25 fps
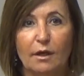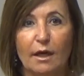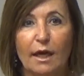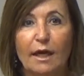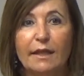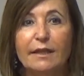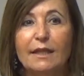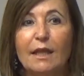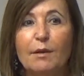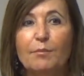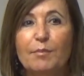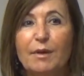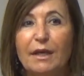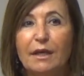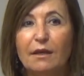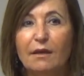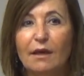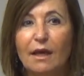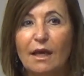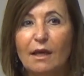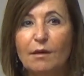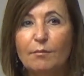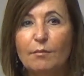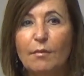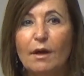and they
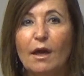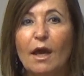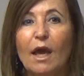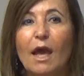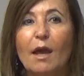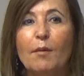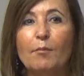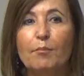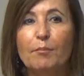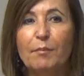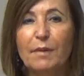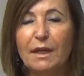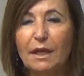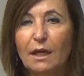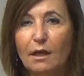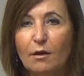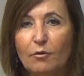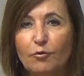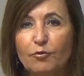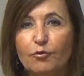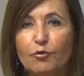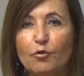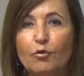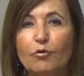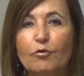became a
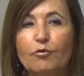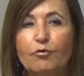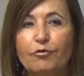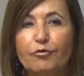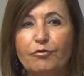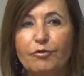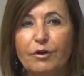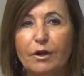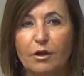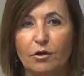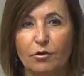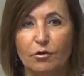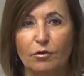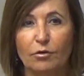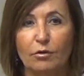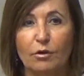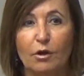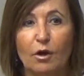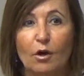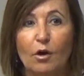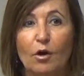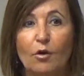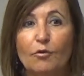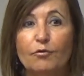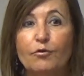meaningful figure
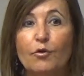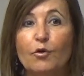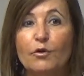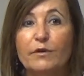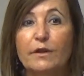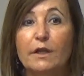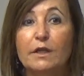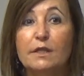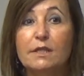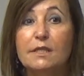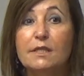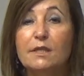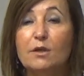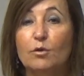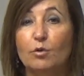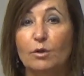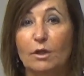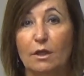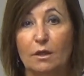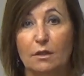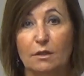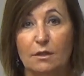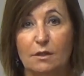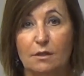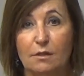for the
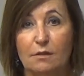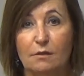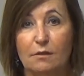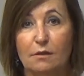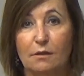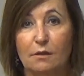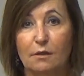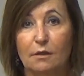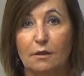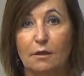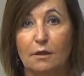students.